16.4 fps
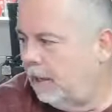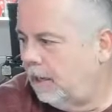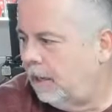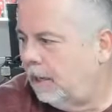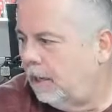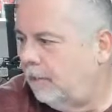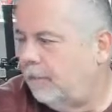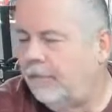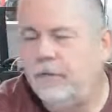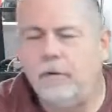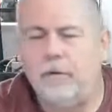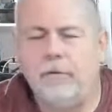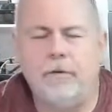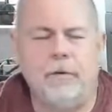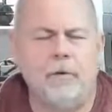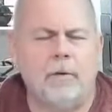A
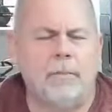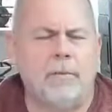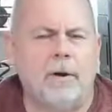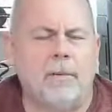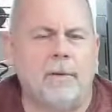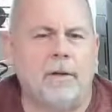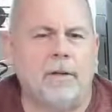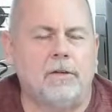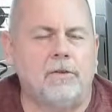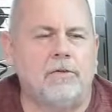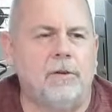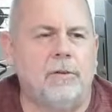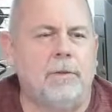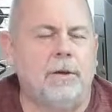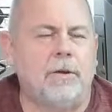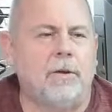few of you were probably on the
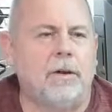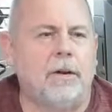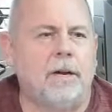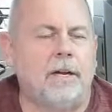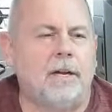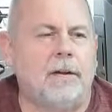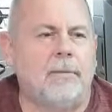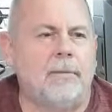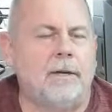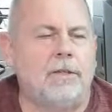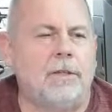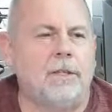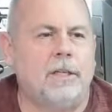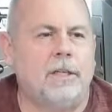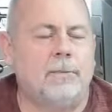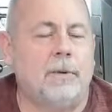stream the other night, and I
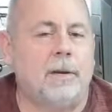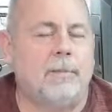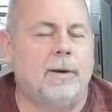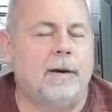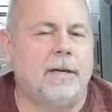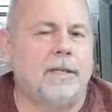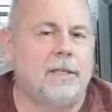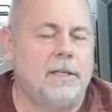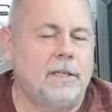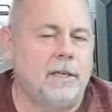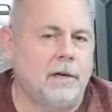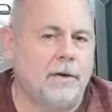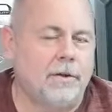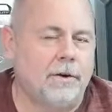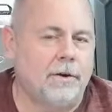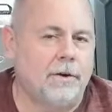mentioned this, but I backed the
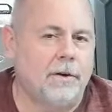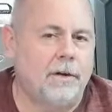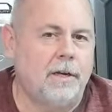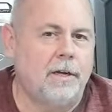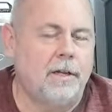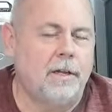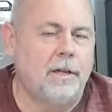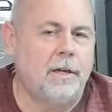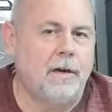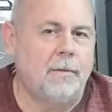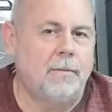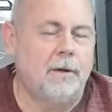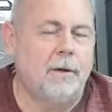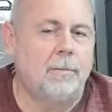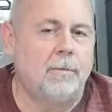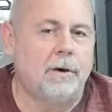CR30, the
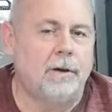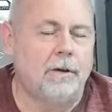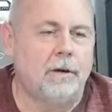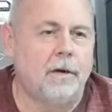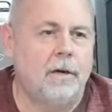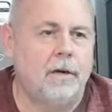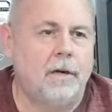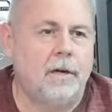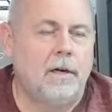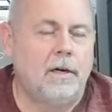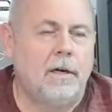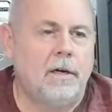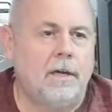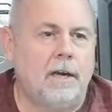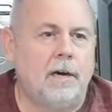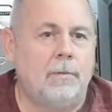mill printer,
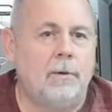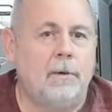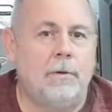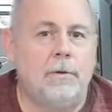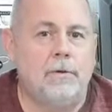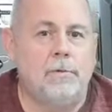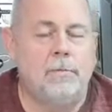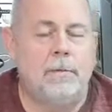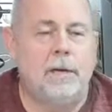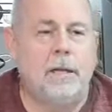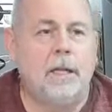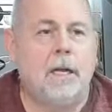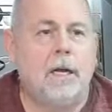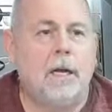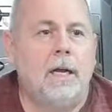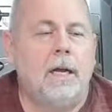Naomi Wu's
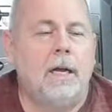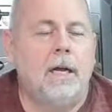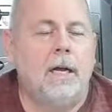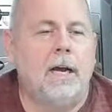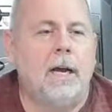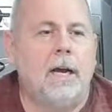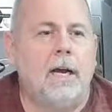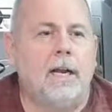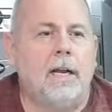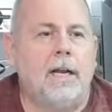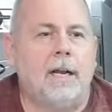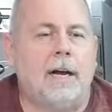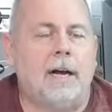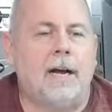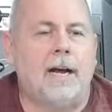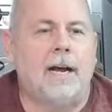mill,
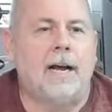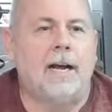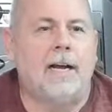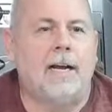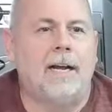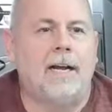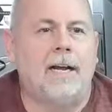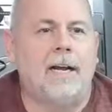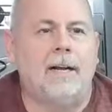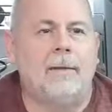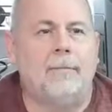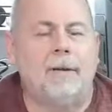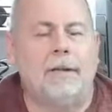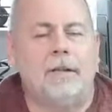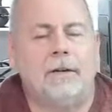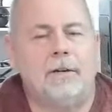
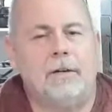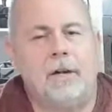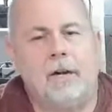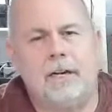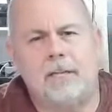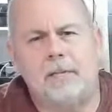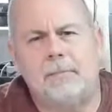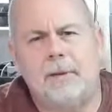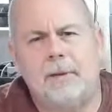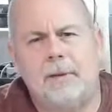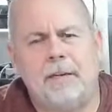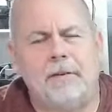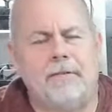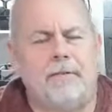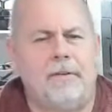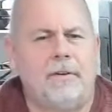but they're not
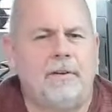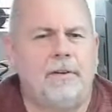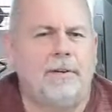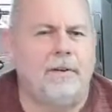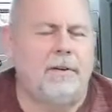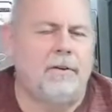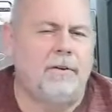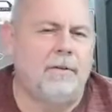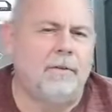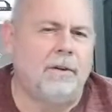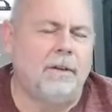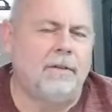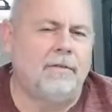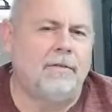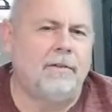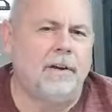expected to do
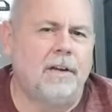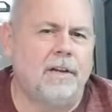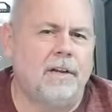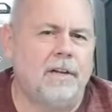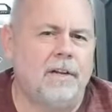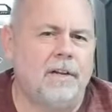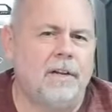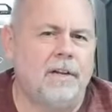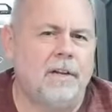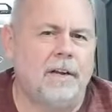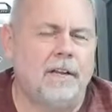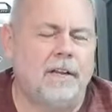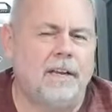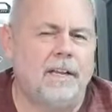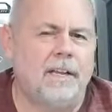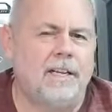delivery until, I
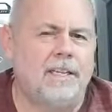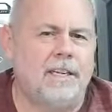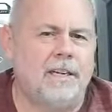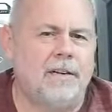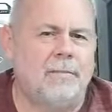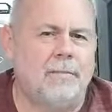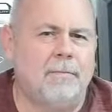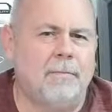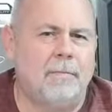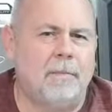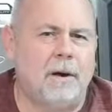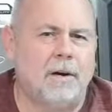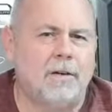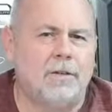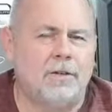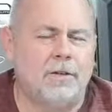think they said
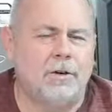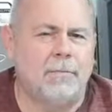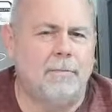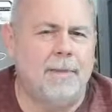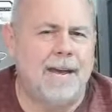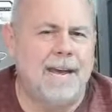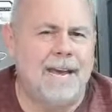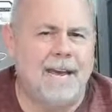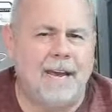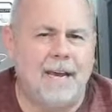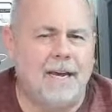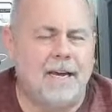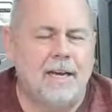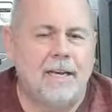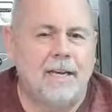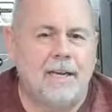March or May.
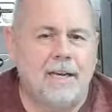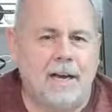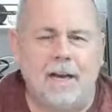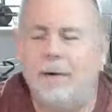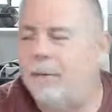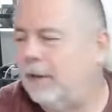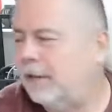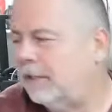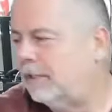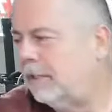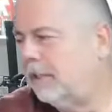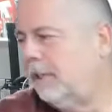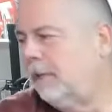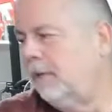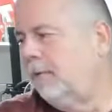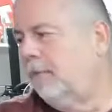Anyways,
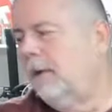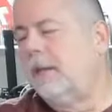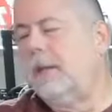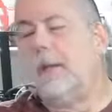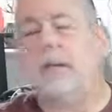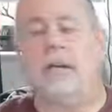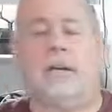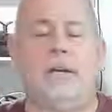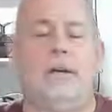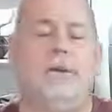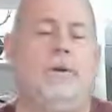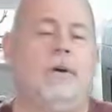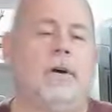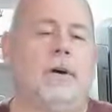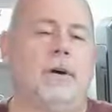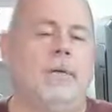well into the new
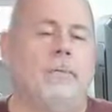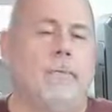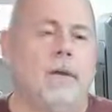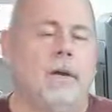year.